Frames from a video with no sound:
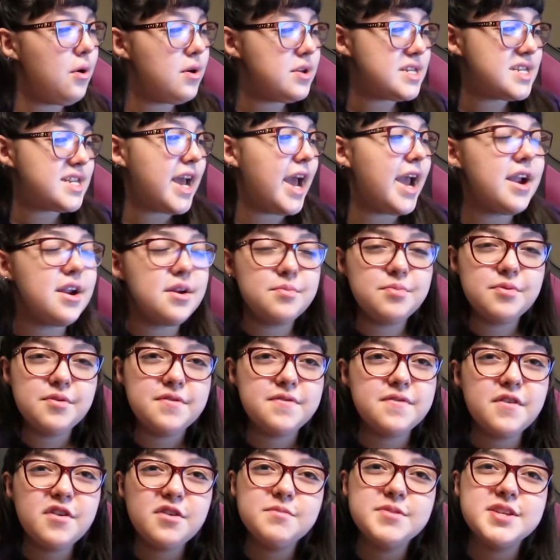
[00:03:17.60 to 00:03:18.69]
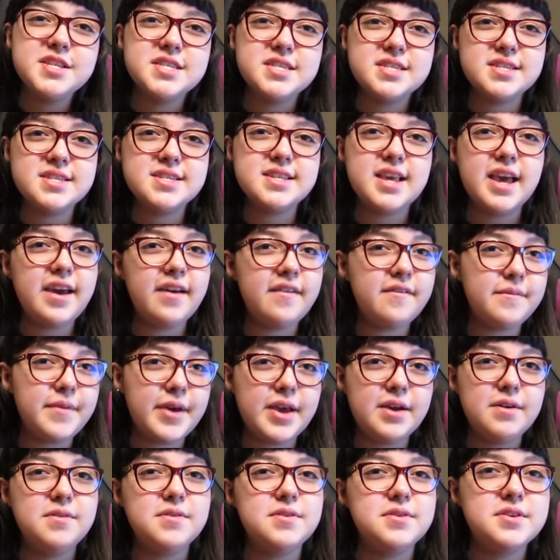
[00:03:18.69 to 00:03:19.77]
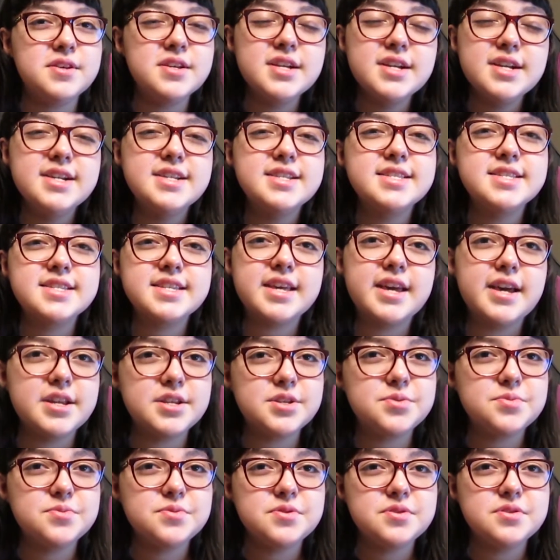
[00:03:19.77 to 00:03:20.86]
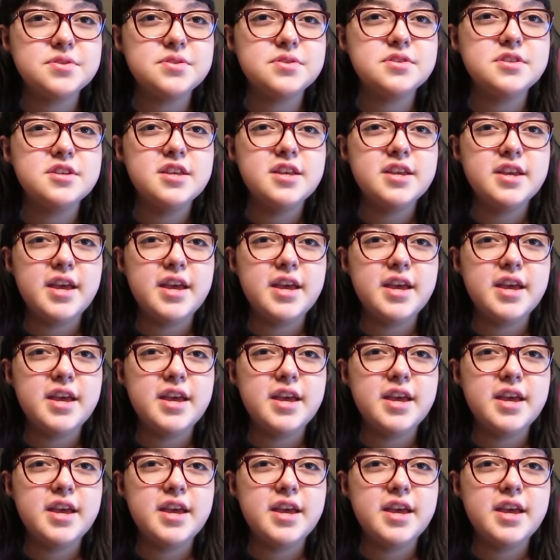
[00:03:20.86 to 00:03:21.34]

entire performance. I have my whole schedule